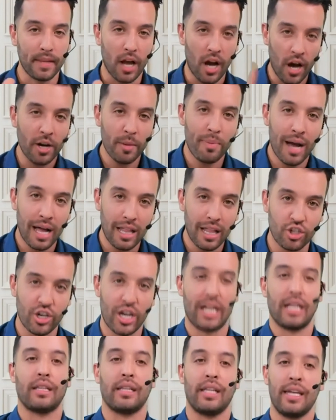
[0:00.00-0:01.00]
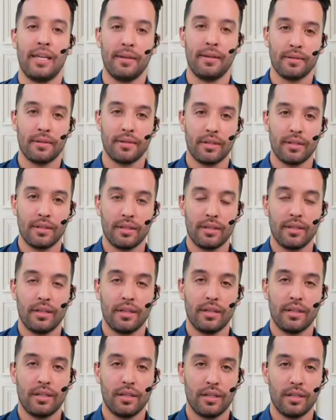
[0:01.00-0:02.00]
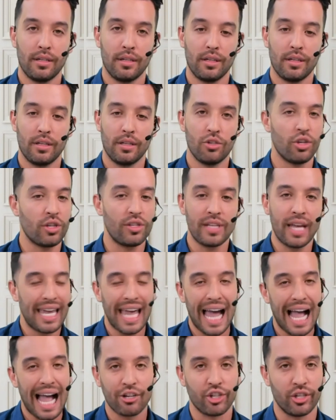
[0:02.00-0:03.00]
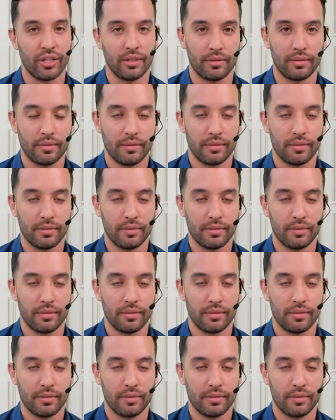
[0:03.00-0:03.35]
unapologetically, just take action.